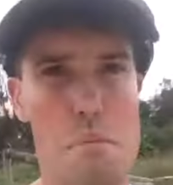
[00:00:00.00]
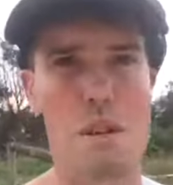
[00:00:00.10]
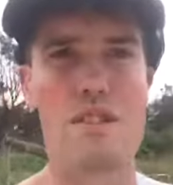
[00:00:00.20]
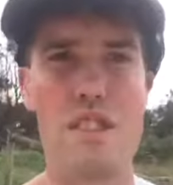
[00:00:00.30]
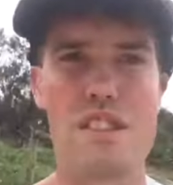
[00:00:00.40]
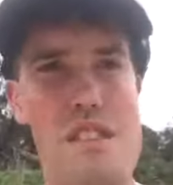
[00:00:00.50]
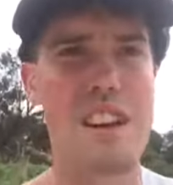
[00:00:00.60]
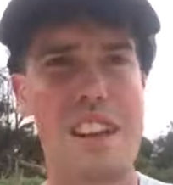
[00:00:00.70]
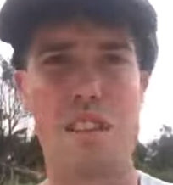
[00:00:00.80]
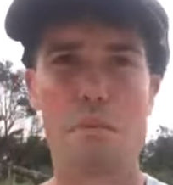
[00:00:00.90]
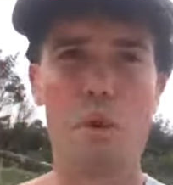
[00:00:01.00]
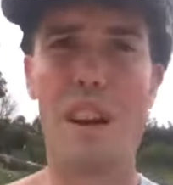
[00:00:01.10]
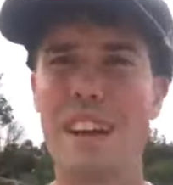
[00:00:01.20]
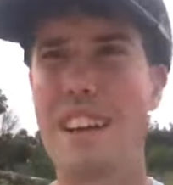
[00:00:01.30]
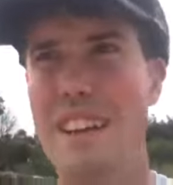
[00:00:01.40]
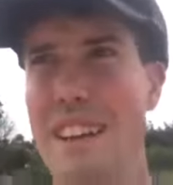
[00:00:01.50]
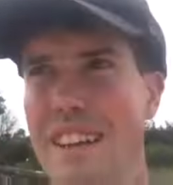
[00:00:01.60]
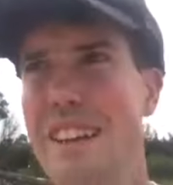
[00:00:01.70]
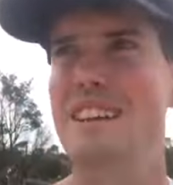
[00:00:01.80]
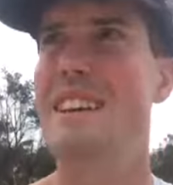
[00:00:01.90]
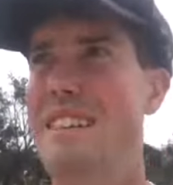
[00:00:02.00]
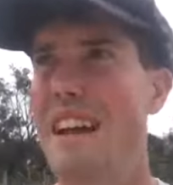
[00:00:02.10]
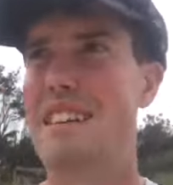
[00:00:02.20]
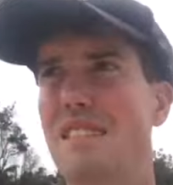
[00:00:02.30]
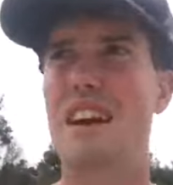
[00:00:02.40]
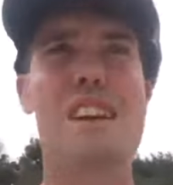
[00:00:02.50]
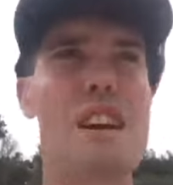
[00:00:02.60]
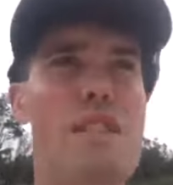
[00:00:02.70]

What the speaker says: beautiful and sunny this morning. Now it's clouding over.